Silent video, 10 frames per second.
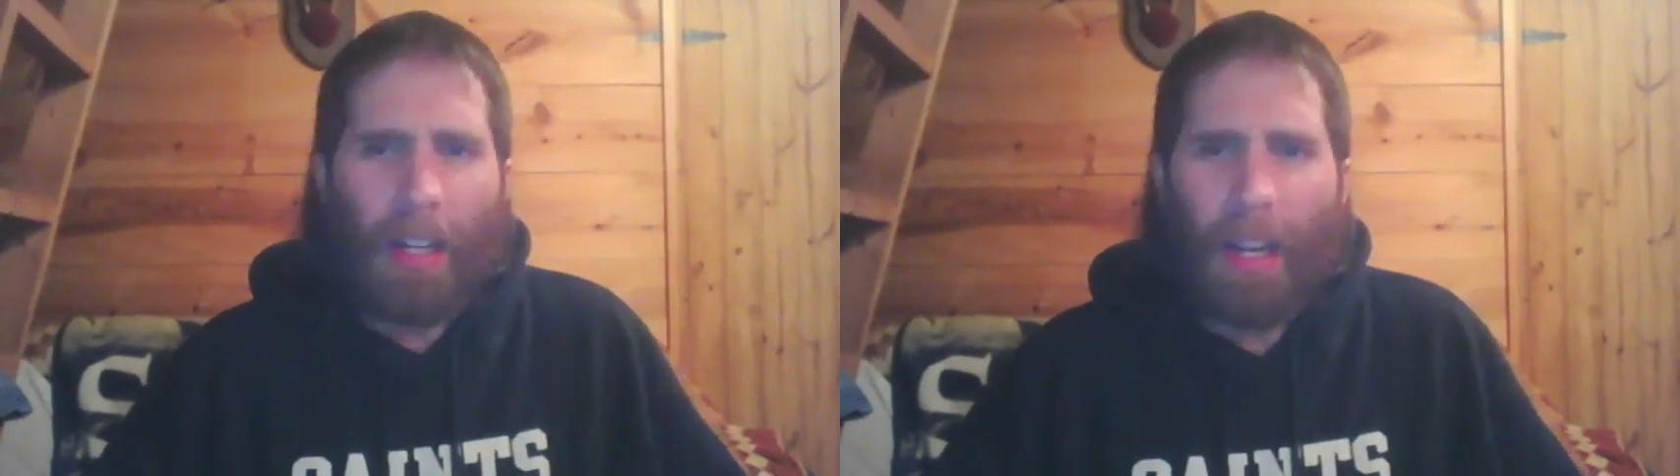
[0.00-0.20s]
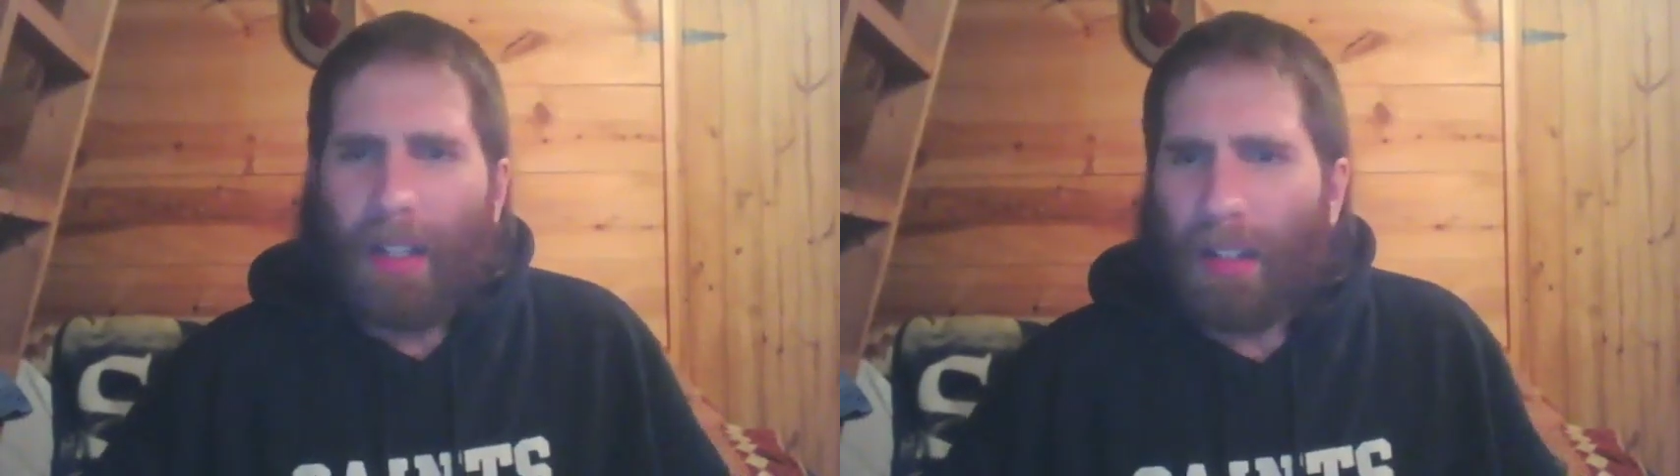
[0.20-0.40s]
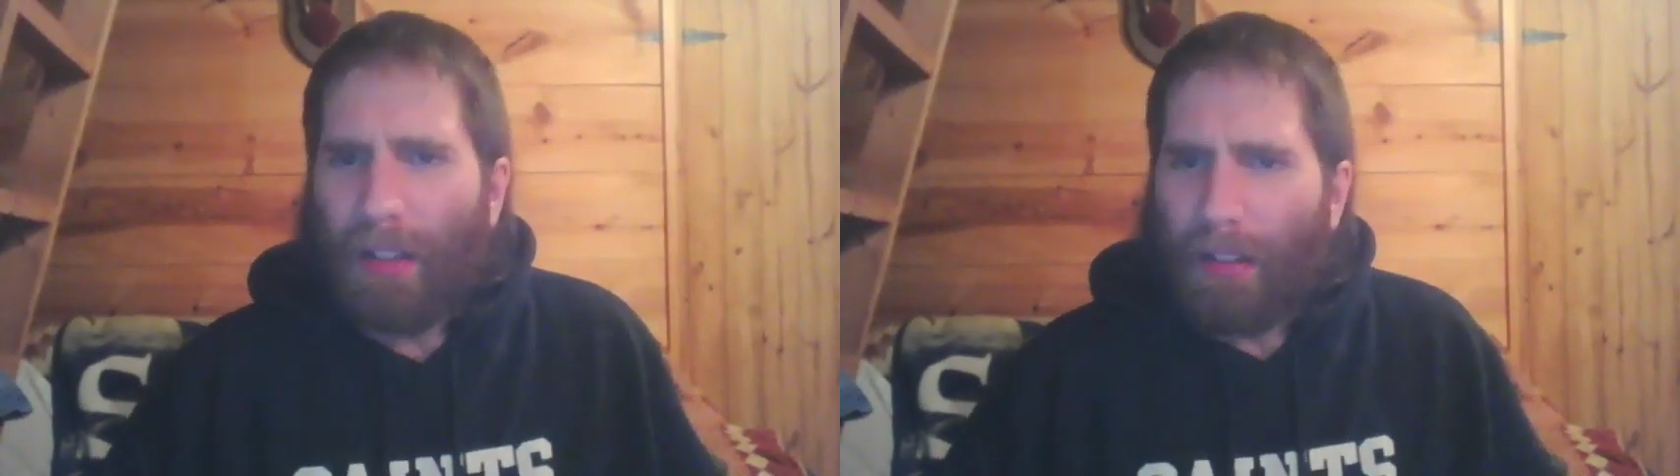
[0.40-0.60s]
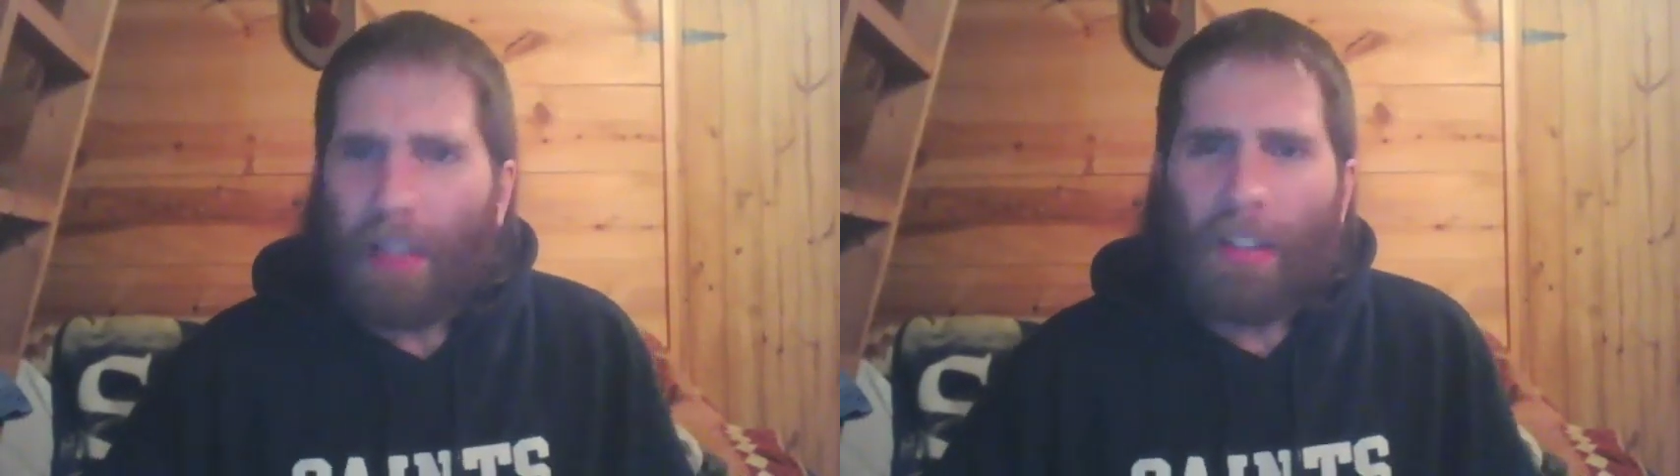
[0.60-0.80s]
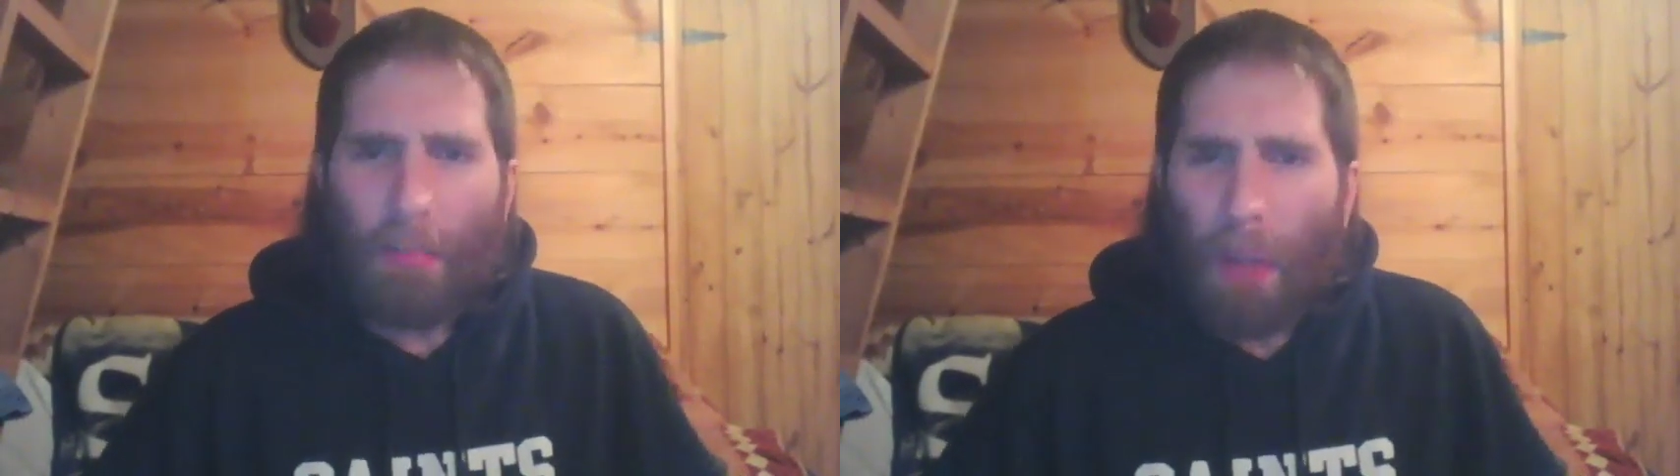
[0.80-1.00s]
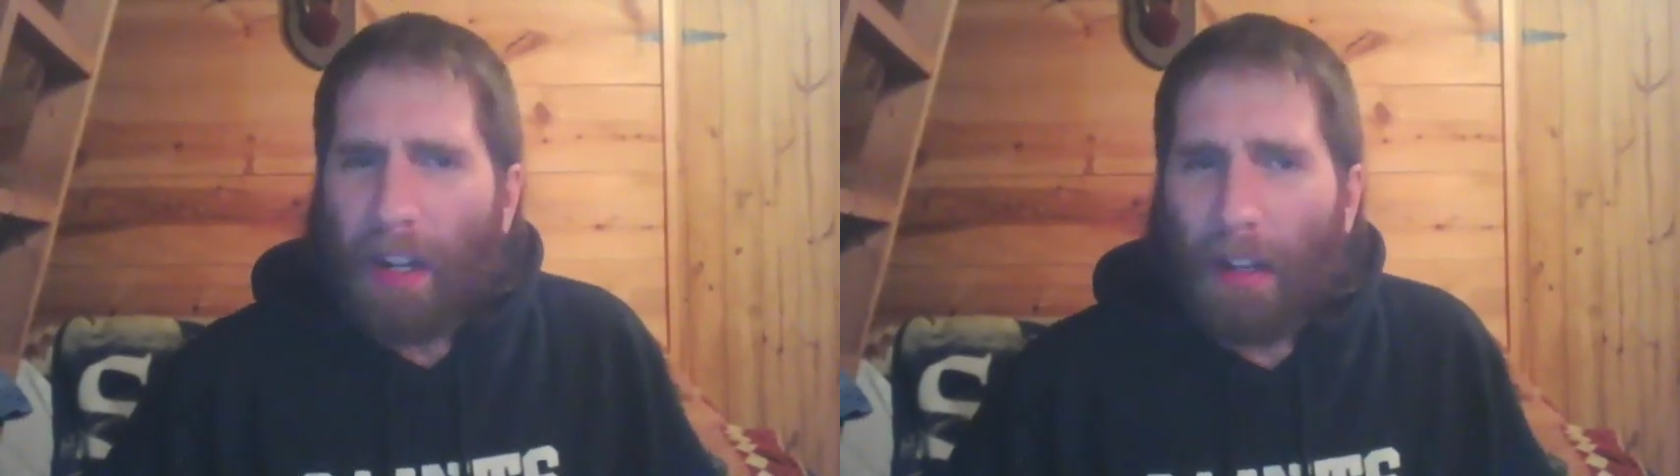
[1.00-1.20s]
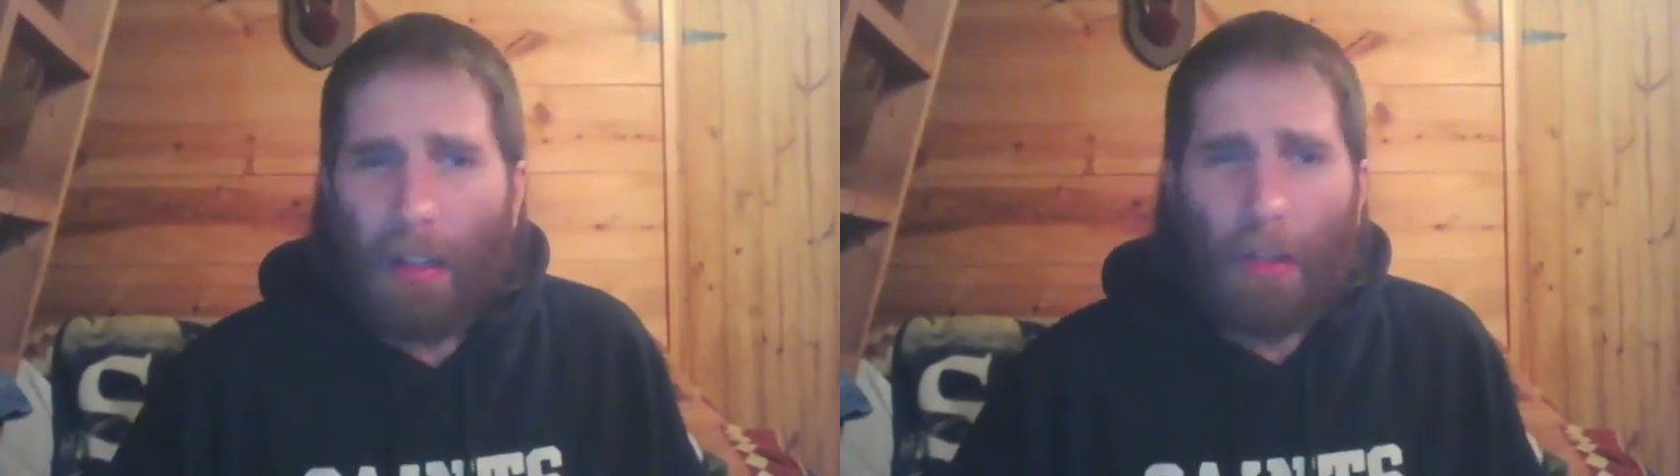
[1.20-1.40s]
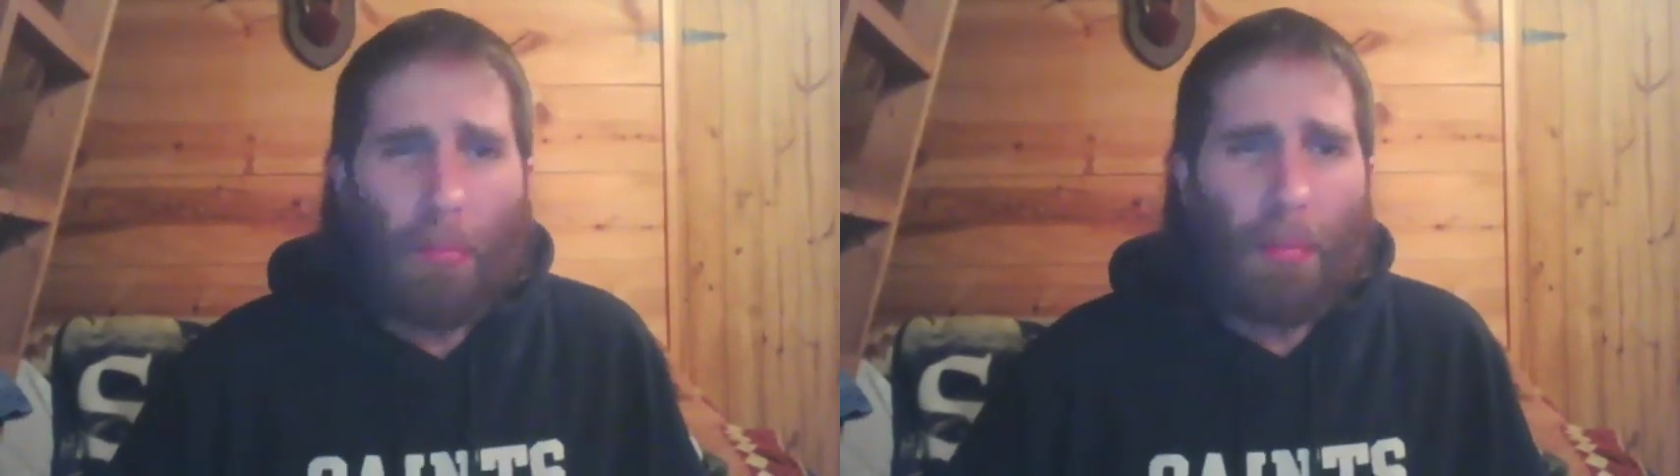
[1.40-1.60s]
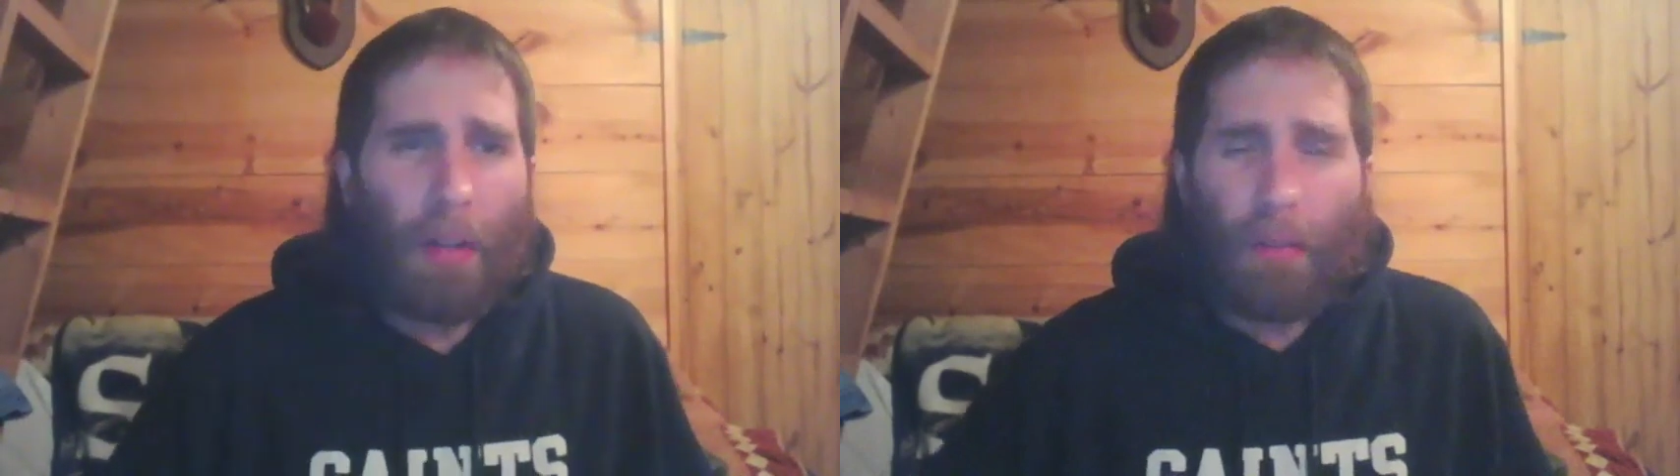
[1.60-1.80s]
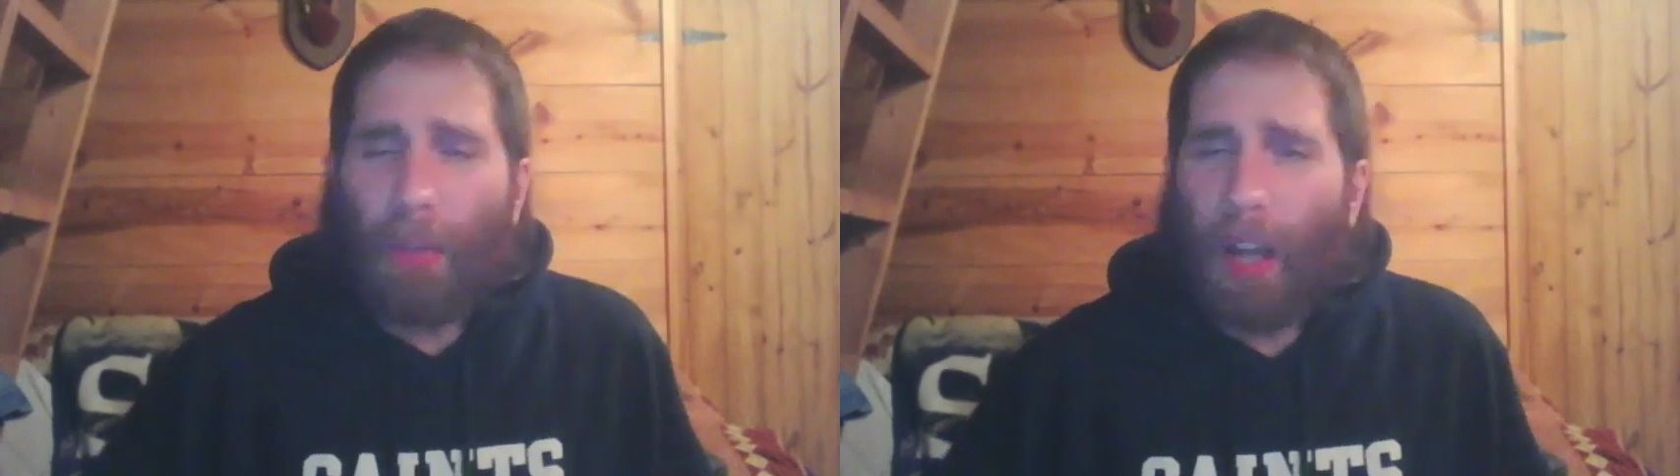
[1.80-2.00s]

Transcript: kind of dissipated a little bit from